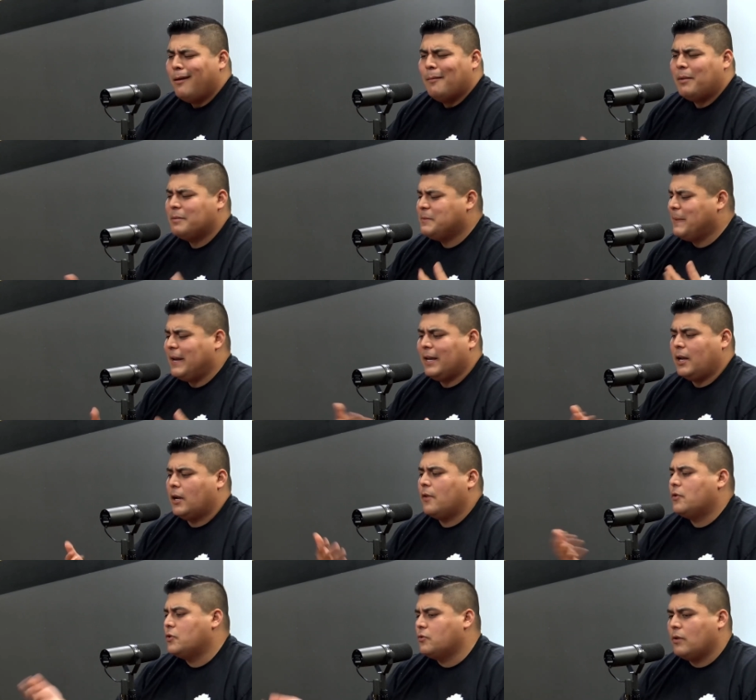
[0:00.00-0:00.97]
But I'm spending it on
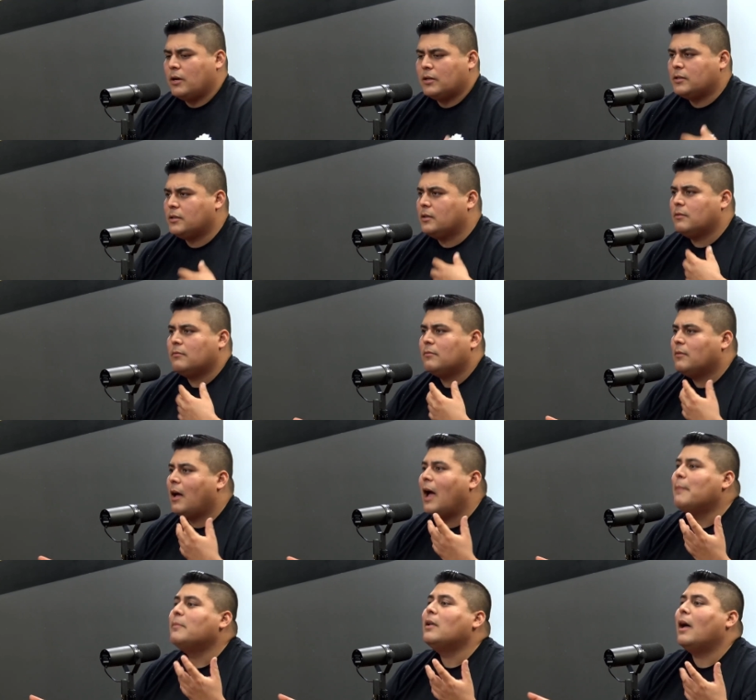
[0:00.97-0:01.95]
other drugs, and
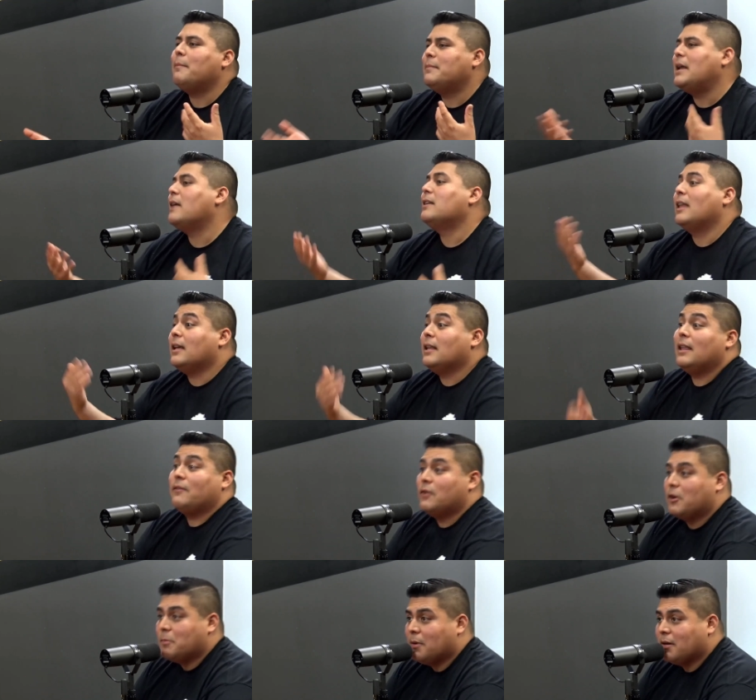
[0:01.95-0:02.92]
I'm down to like
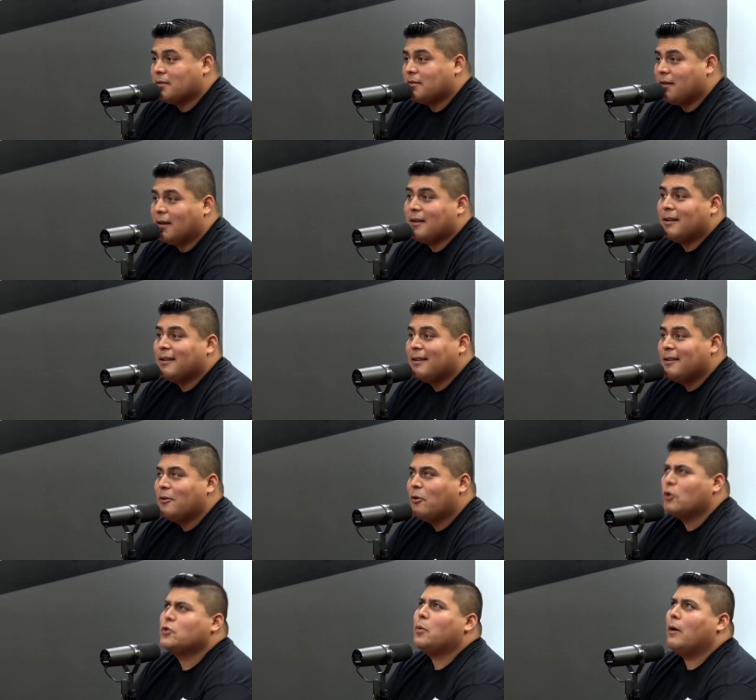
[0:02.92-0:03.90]
$1,100, right?
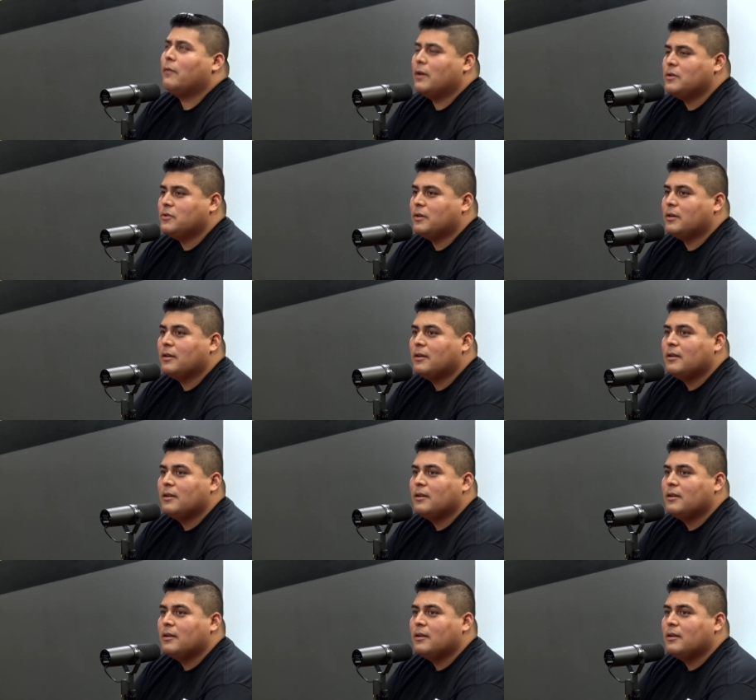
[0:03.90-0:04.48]
Or $1,200.